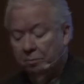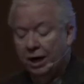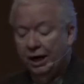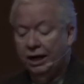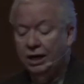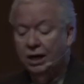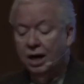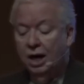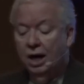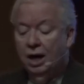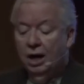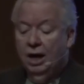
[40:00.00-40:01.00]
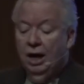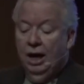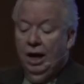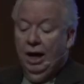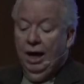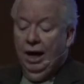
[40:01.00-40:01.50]
money,
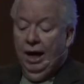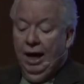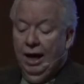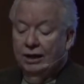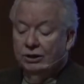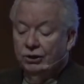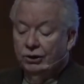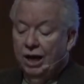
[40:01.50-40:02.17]
and,